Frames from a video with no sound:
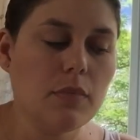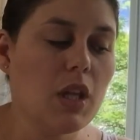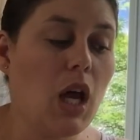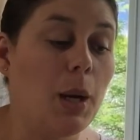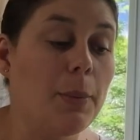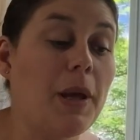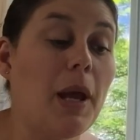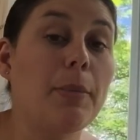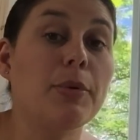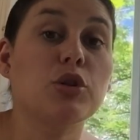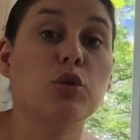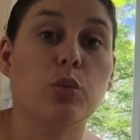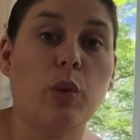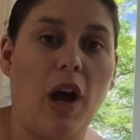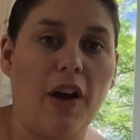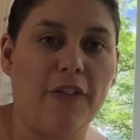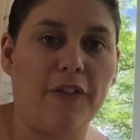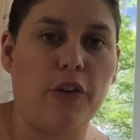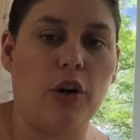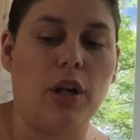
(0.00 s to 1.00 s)
I'll be able to
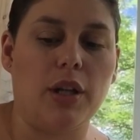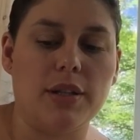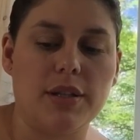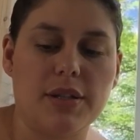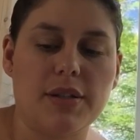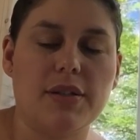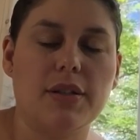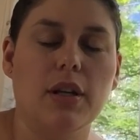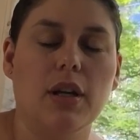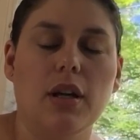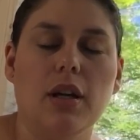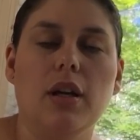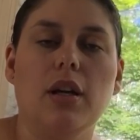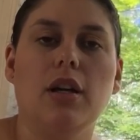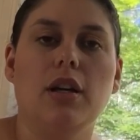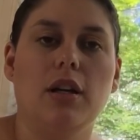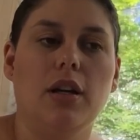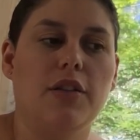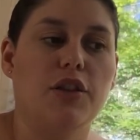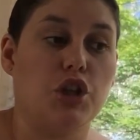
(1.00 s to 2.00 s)
reference
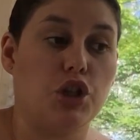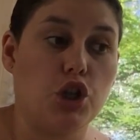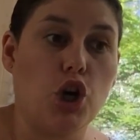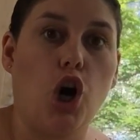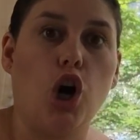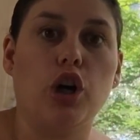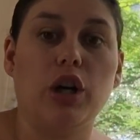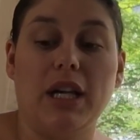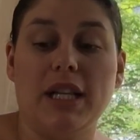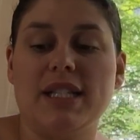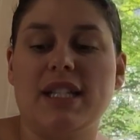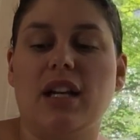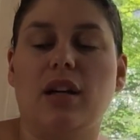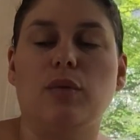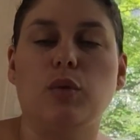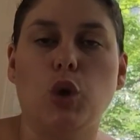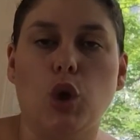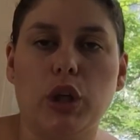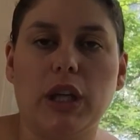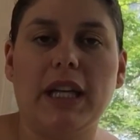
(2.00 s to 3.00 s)
the chart instead of
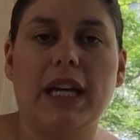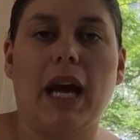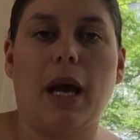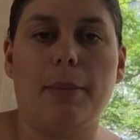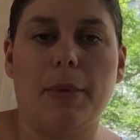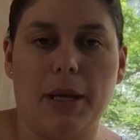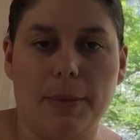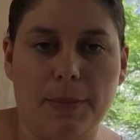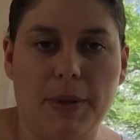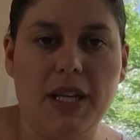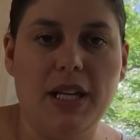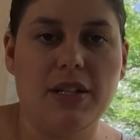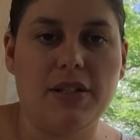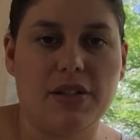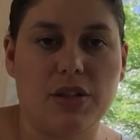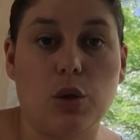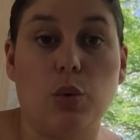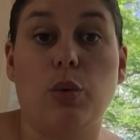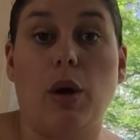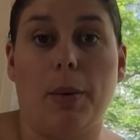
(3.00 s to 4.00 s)
looking at my piece
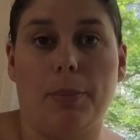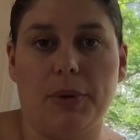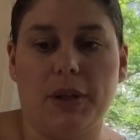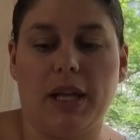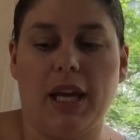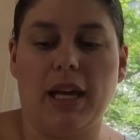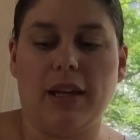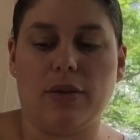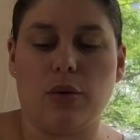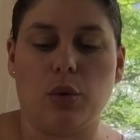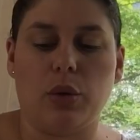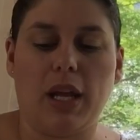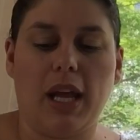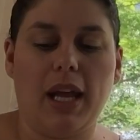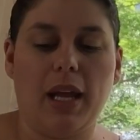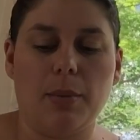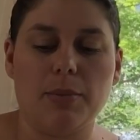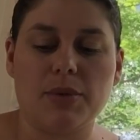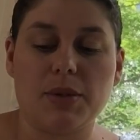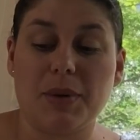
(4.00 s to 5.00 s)
to replicate their
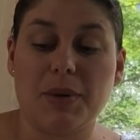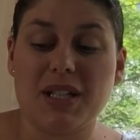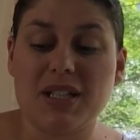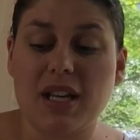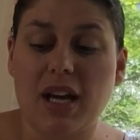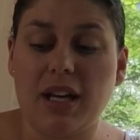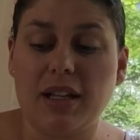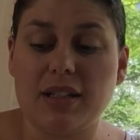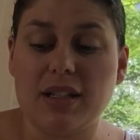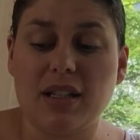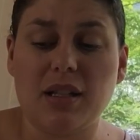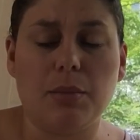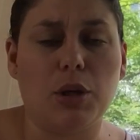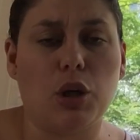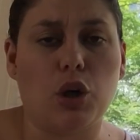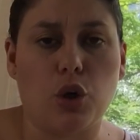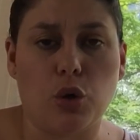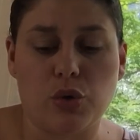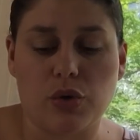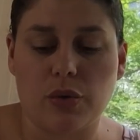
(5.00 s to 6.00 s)
names, because I did them in
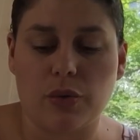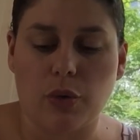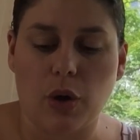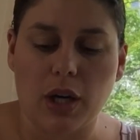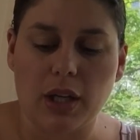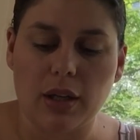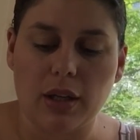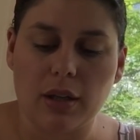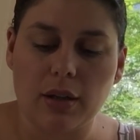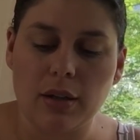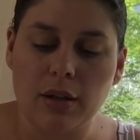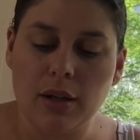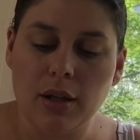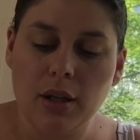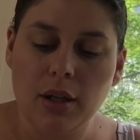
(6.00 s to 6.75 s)
cursive writing.